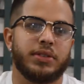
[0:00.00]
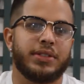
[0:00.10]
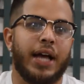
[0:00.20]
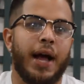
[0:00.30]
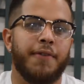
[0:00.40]

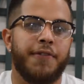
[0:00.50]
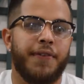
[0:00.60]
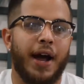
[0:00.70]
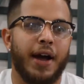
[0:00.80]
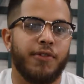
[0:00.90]
Top
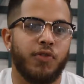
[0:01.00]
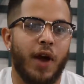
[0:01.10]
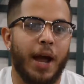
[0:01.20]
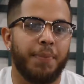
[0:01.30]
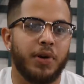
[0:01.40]
5
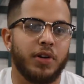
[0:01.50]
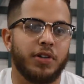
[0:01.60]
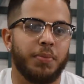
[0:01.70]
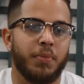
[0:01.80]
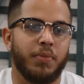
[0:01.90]

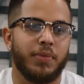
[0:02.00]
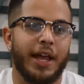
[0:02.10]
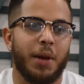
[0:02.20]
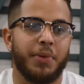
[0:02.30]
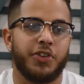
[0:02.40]
rappers
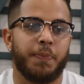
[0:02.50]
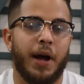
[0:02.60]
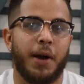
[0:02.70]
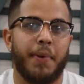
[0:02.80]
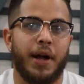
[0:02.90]
that I'm
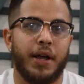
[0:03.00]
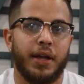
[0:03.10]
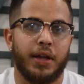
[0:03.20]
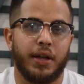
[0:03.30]
inspired by?